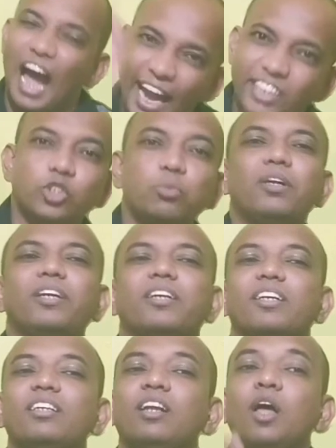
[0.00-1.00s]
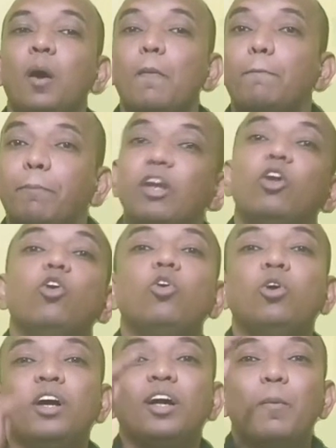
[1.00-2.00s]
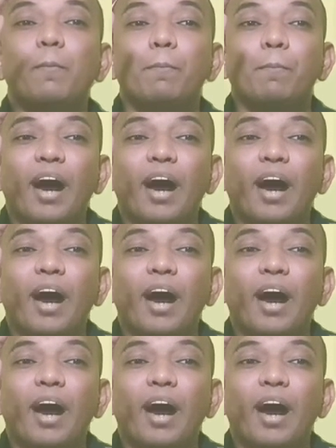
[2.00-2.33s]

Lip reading: It has to be written below